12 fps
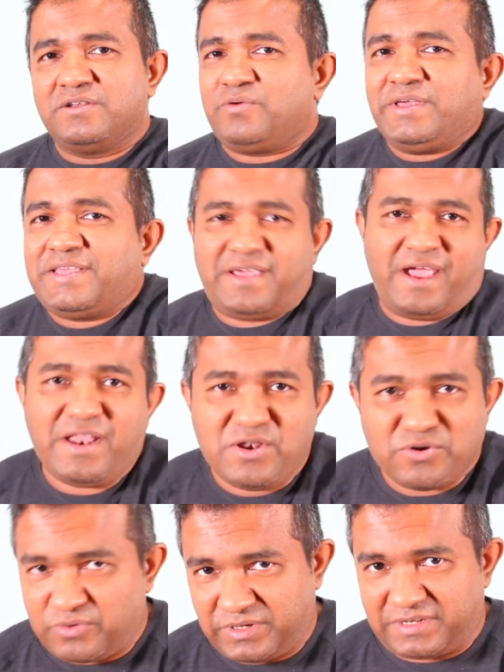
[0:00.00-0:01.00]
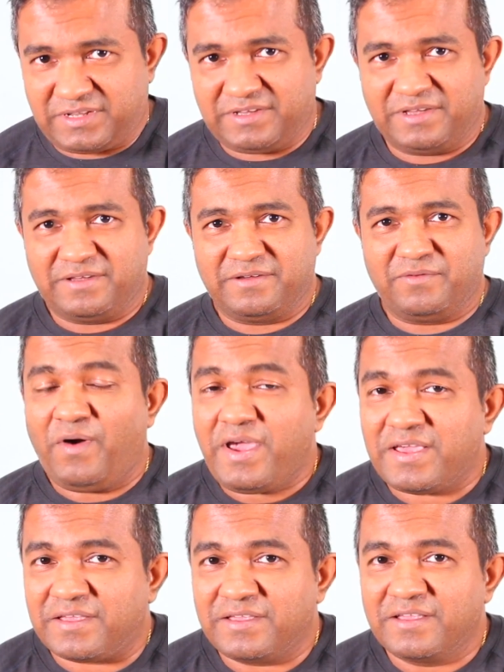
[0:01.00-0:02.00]
No, I can do it.
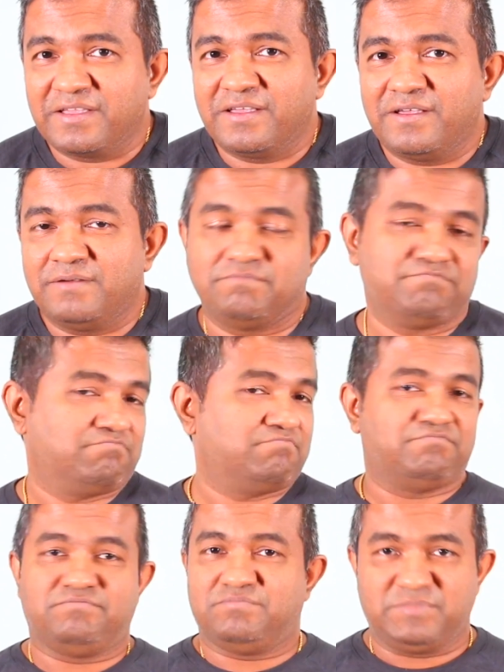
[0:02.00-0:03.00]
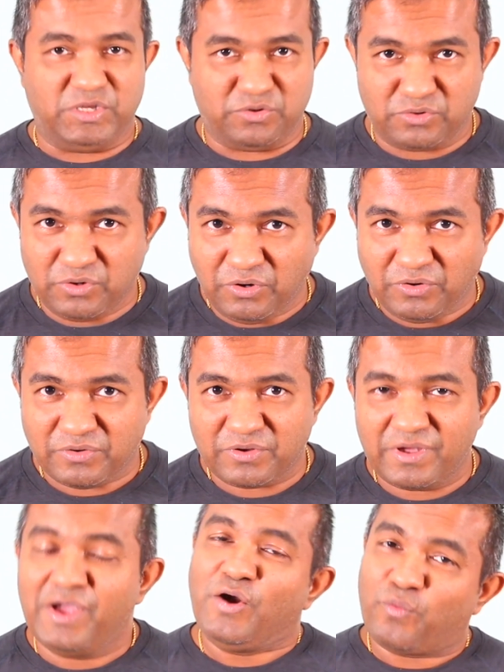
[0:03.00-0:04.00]
Why? They don't know.
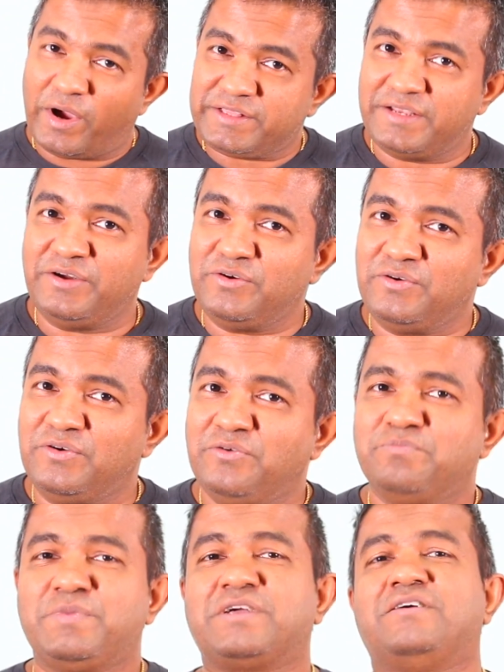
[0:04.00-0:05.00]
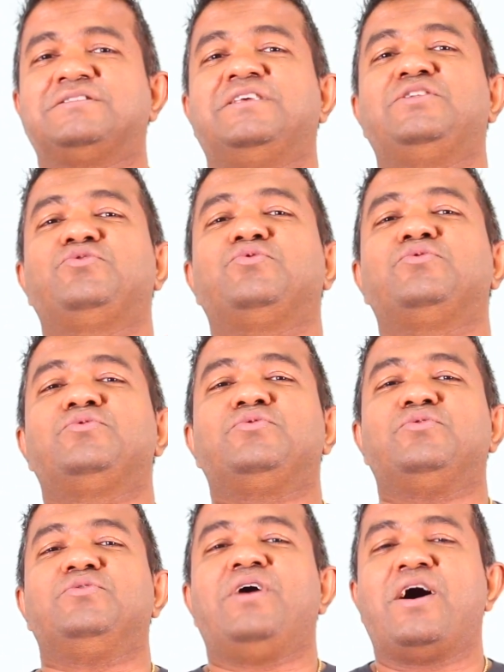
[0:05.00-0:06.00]
Why they don't know? Because they don't
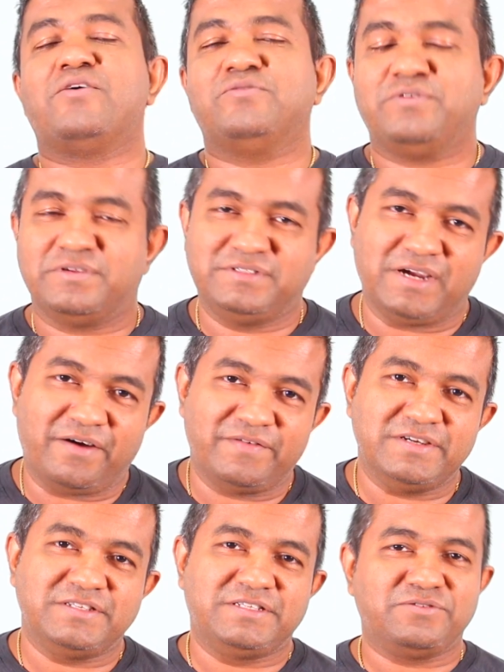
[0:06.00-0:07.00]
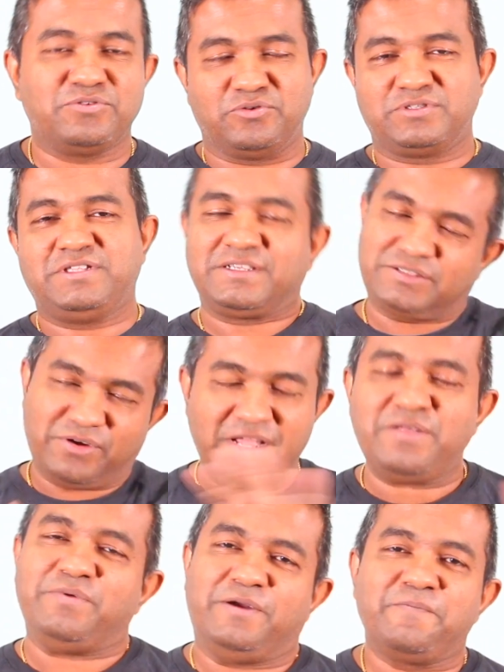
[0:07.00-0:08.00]
know how Java achieve those things.
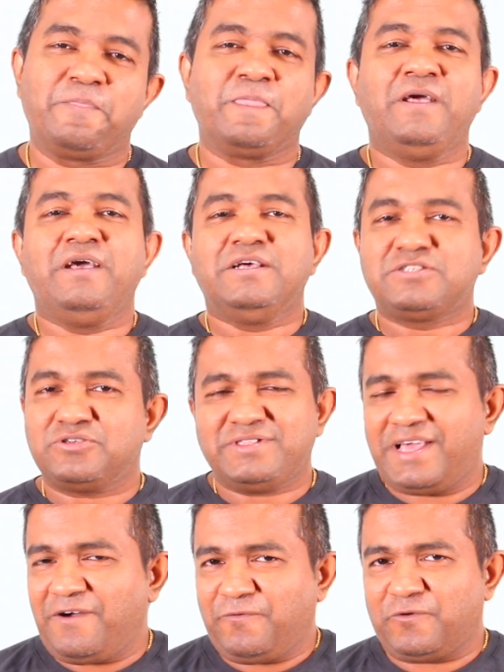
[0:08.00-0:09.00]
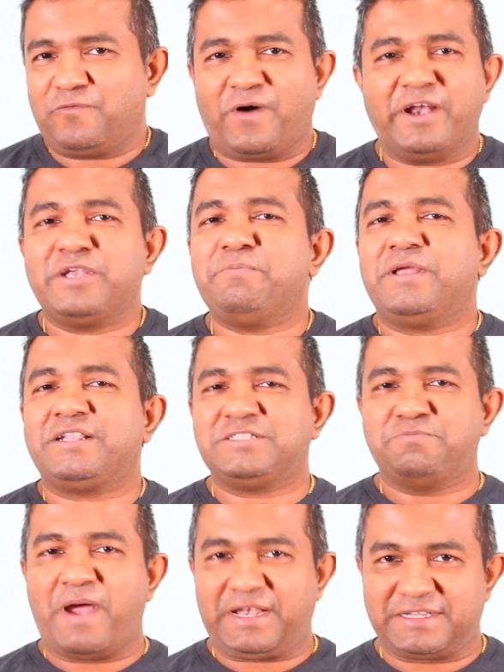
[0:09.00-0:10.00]
Anyway, so therefore
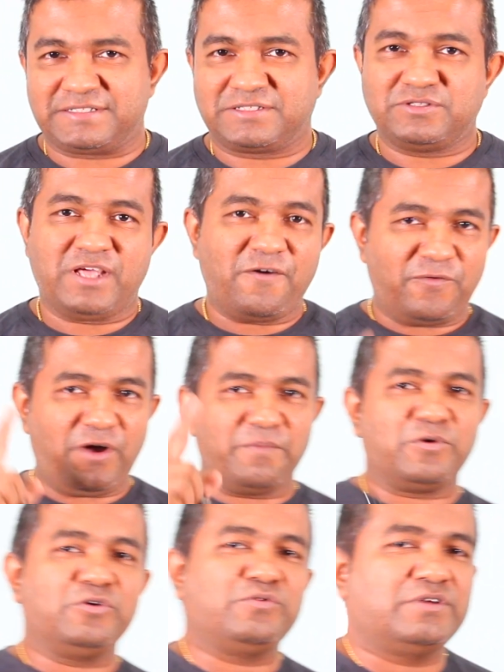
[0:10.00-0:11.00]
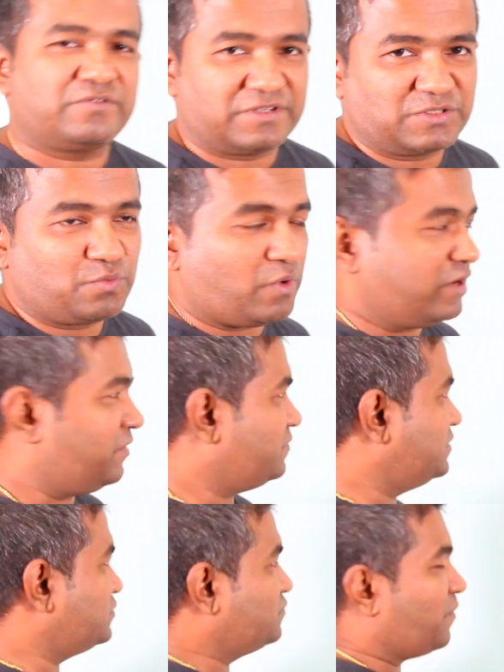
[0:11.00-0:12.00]
fundamentals matter. So therefore I'm going to address one
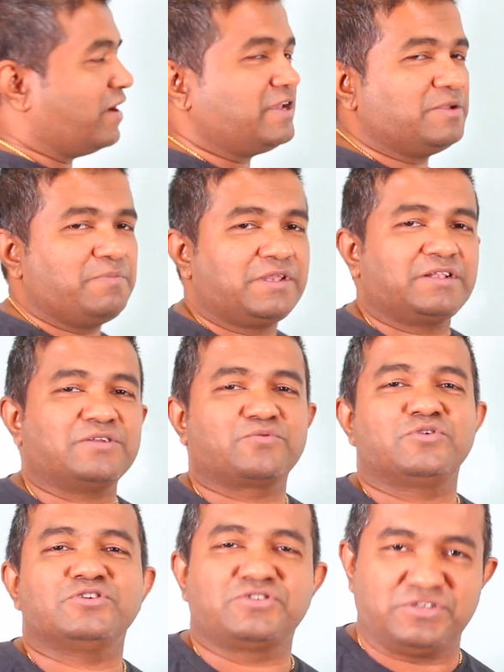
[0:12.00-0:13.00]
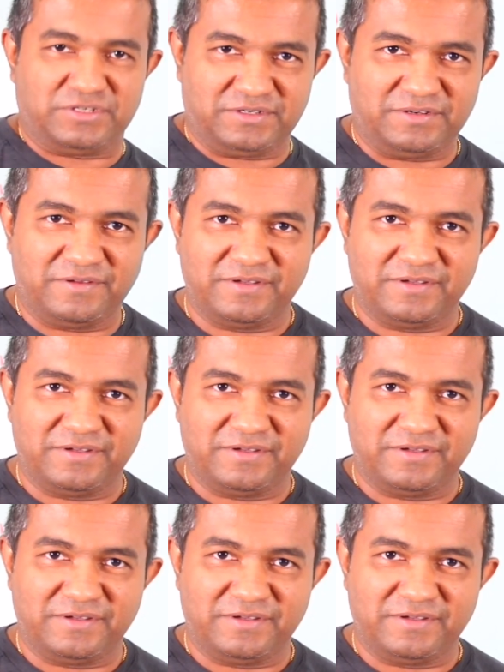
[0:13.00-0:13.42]
of those fundamental question